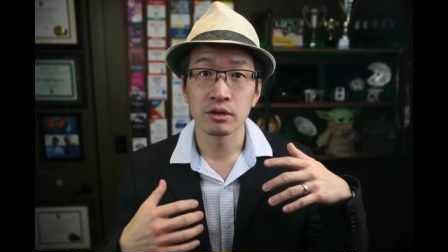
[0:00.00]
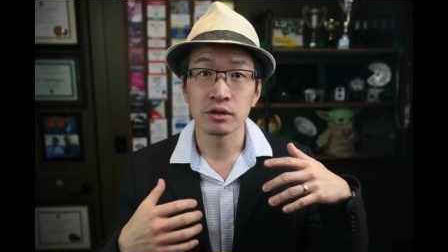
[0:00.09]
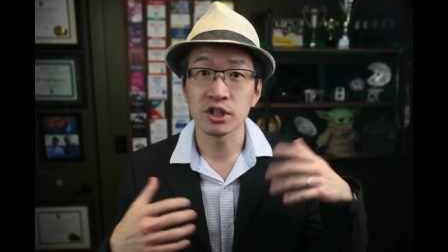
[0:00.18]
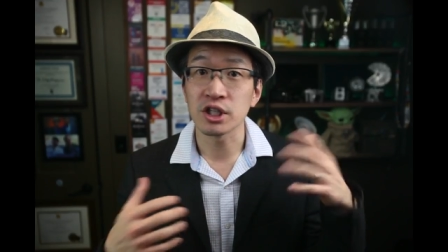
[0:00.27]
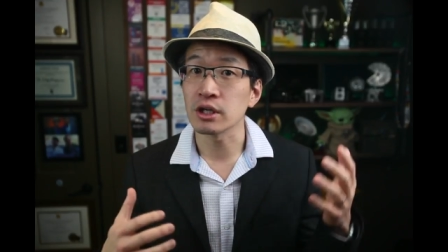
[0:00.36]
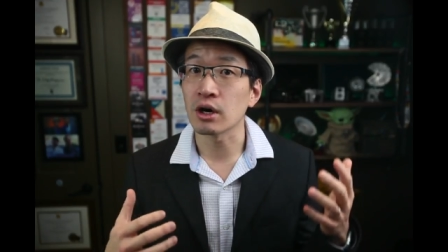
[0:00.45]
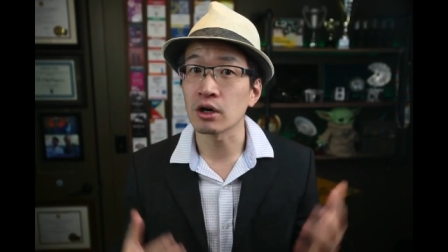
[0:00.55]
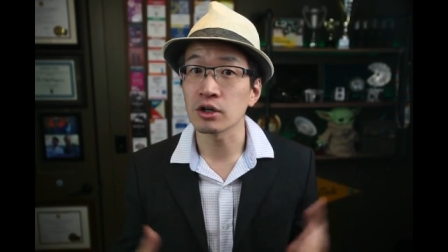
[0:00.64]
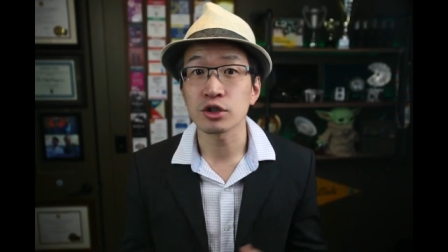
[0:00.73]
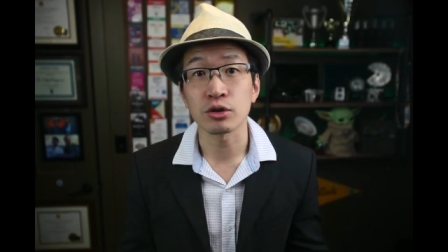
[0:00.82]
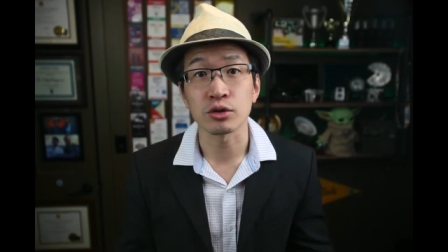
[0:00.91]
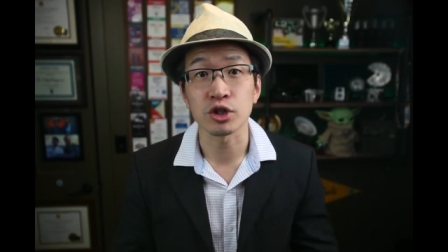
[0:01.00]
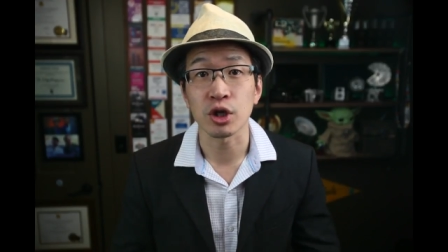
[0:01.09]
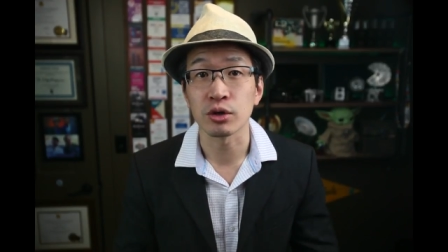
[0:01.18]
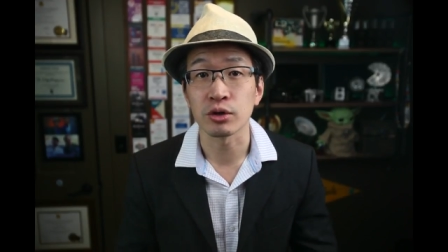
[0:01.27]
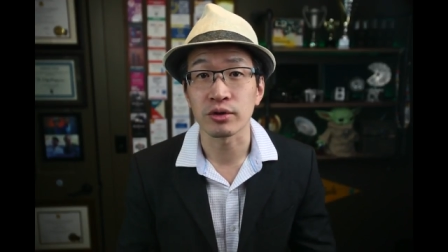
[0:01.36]
she also
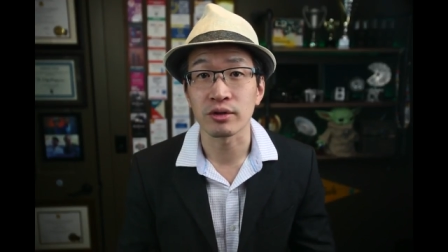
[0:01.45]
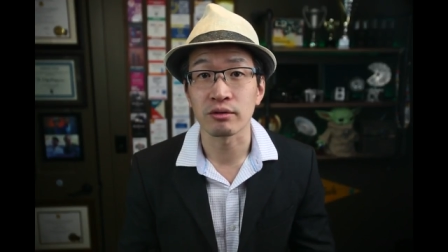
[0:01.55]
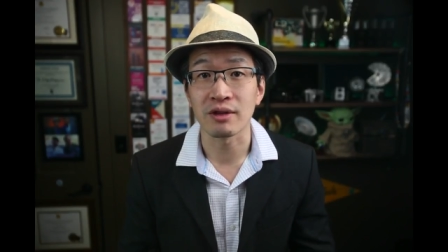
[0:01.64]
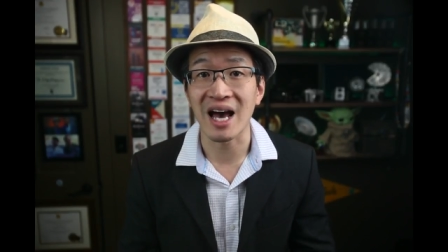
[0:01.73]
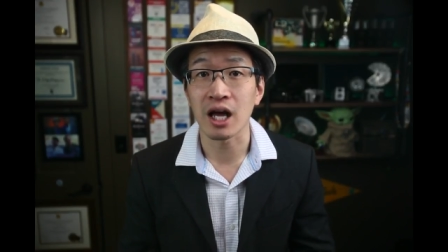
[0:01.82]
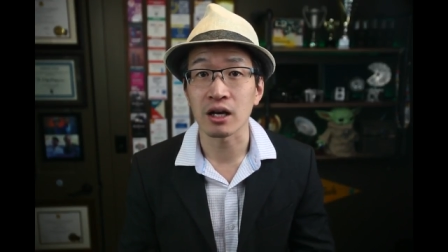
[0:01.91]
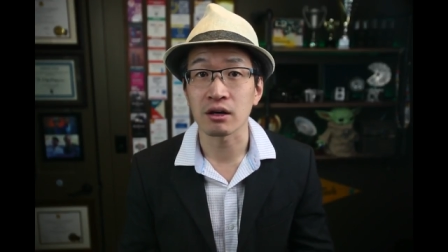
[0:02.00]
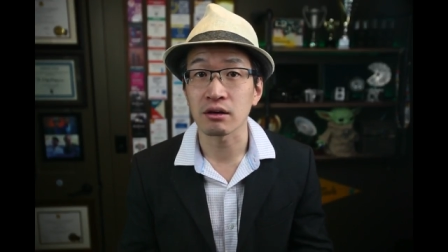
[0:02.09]
showed that